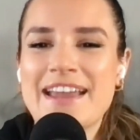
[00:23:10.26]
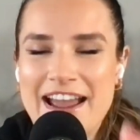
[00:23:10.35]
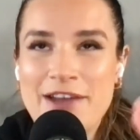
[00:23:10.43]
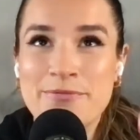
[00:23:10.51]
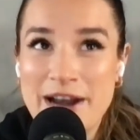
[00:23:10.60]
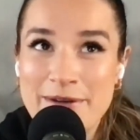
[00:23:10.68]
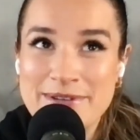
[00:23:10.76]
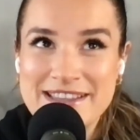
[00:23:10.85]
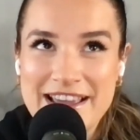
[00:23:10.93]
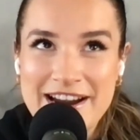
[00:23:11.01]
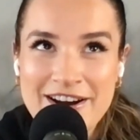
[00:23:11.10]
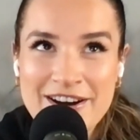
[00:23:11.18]
And when I was
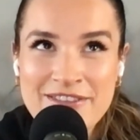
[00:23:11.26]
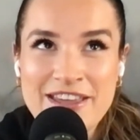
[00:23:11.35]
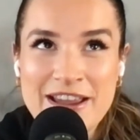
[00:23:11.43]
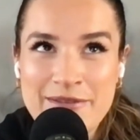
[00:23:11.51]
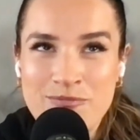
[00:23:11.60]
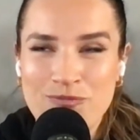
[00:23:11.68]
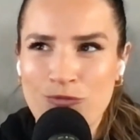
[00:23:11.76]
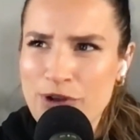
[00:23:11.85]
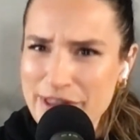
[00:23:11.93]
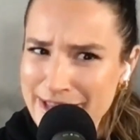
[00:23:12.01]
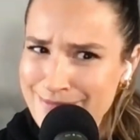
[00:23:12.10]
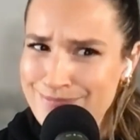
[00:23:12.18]
there, they
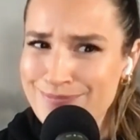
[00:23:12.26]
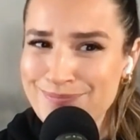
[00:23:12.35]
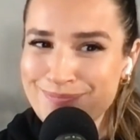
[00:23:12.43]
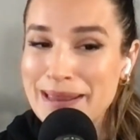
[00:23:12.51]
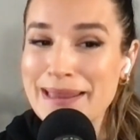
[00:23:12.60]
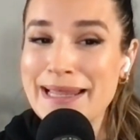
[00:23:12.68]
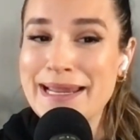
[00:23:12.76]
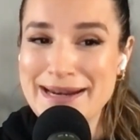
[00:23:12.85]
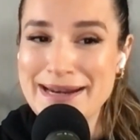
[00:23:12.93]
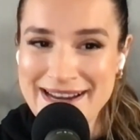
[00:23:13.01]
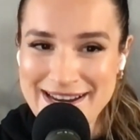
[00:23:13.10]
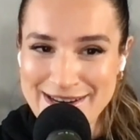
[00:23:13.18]
really
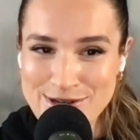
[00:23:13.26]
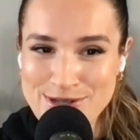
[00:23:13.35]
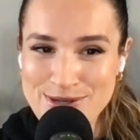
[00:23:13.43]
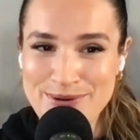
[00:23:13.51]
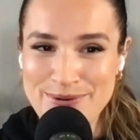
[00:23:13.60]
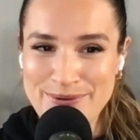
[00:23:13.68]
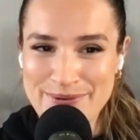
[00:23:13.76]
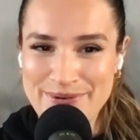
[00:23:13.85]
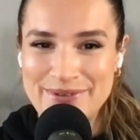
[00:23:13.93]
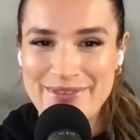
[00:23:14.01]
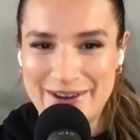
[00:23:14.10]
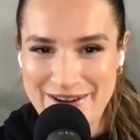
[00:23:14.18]
lean into
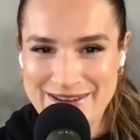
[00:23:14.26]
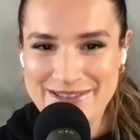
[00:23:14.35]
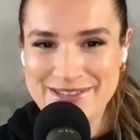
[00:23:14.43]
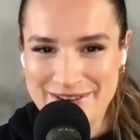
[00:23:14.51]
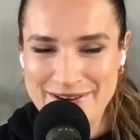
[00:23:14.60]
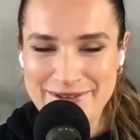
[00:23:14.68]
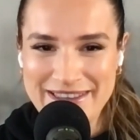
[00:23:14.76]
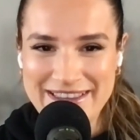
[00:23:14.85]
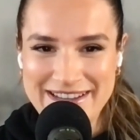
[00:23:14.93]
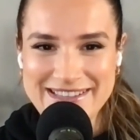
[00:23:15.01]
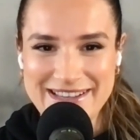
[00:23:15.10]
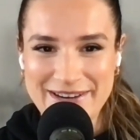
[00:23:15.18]
their history with
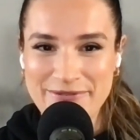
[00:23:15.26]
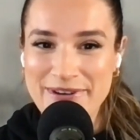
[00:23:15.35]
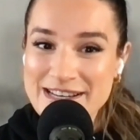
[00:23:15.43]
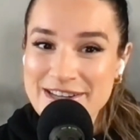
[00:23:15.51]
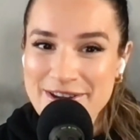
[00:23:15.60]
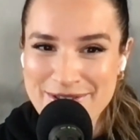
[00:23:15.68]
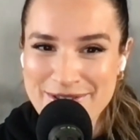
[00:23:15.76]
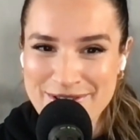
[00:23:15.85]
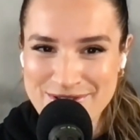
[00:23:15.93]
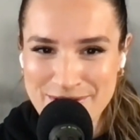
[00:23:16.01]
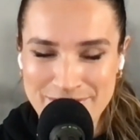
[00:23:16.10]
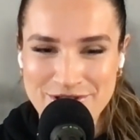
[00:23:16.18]
this. Like when I tell you there's
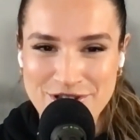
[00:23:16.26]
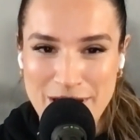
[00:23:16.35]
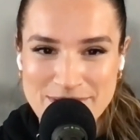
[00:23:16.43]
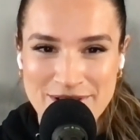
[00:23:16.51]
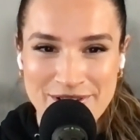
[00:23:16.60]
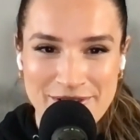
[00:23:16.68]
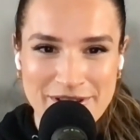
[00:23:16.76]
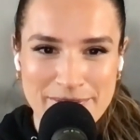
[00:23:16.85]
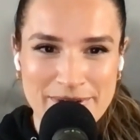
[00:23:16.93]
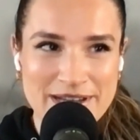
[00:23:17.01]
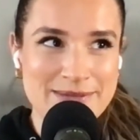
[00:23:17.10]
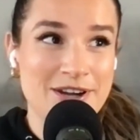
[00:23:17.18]
occult shops all over the
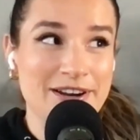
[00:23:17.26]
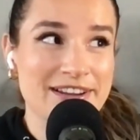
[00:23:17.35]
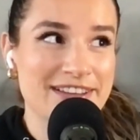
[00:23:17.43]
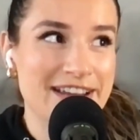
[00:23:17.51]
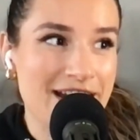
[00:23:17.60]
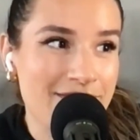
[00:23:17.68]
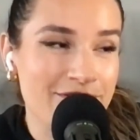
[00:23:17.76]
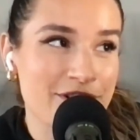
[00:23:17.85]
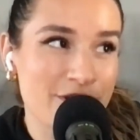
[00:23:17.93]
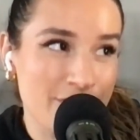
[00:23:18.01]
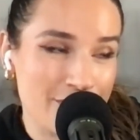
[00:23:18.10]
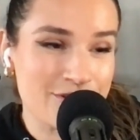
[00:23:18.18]
place, I'm talking like
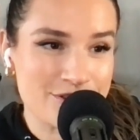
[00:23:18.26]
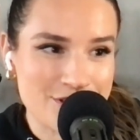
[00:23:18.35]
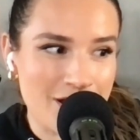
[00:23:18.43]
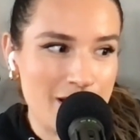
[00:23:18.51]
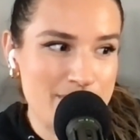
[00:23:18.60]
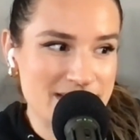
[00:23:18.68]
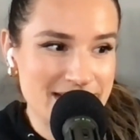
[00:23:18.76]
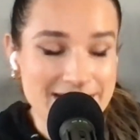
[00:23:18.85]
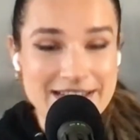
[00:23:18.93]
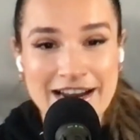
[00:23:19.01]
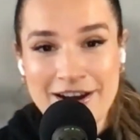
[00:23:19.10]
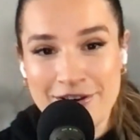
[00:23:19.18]
every third shop is like a
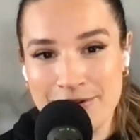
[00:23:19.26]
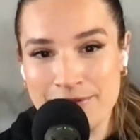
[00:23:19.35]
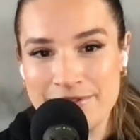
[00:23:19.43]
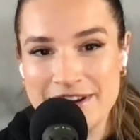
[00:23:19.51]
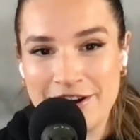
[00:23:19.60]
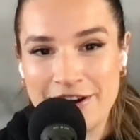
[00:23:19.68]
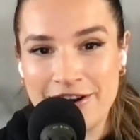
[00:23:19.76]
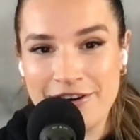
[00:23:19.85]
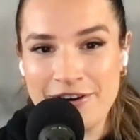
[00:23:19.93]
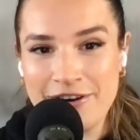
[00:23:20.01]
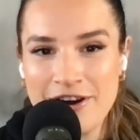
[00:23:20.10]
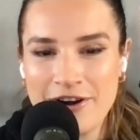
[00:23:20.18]
tarot
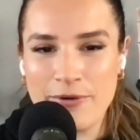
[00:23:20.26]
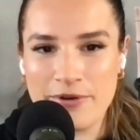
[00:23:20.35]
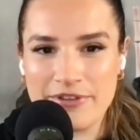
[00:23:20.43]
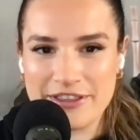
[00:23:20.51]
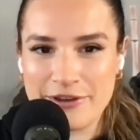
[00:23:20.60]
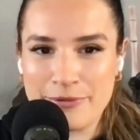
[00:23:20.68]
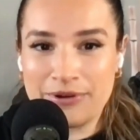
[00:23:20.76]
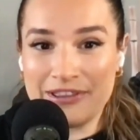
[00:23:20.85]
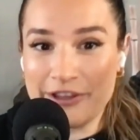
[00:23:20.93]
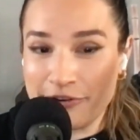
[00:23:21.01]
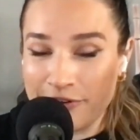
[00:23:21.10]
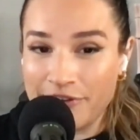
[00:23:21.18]
reader, or like there will
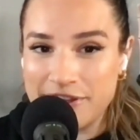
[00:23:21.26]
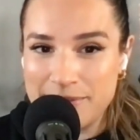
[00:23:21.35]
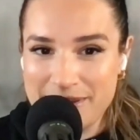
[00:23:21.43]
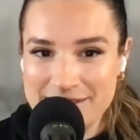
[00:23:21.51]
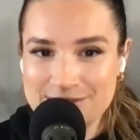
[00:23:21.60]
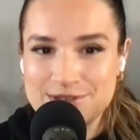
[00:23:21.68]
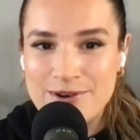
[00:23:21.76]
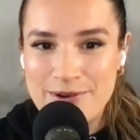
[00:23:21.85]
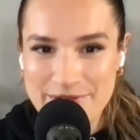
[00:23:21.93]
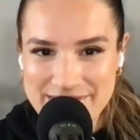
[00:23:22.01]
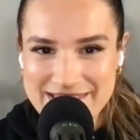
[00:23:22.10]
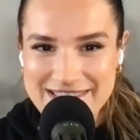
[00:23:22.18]
literally be
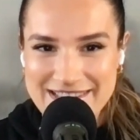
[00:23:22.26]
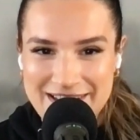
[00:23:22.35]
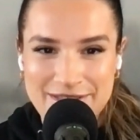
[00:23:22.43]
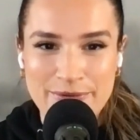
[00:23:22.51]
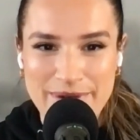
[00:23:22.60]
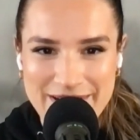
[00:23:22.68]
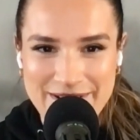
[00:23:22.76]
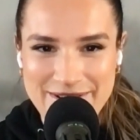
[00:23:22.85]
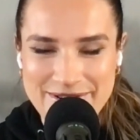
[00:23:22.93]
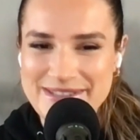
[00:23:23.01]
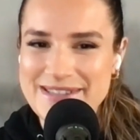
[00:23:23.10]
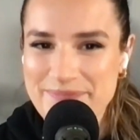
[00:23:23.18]
skulls in the
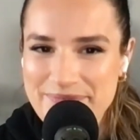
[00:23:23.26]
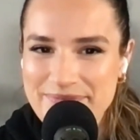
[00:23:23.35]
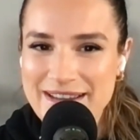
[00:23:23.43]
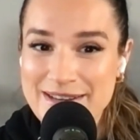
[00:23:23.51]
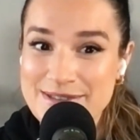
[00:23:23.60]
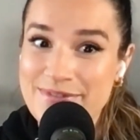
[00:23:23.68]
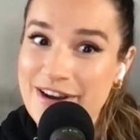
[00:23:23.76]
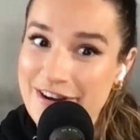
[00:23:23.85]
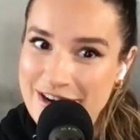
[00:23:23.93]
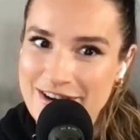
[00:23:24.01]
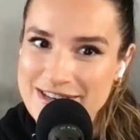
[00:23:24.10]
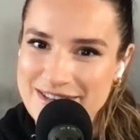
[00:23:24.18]
windows. It's
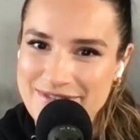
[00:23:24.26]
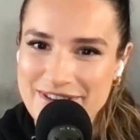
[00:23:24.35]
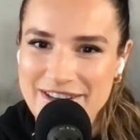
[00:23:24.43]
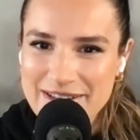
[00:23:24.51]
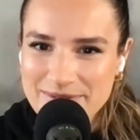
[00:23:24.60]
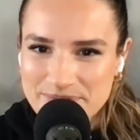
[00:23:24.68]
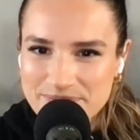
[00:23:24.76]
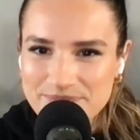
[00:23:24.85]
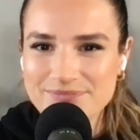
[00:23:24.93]
very haunted feeling.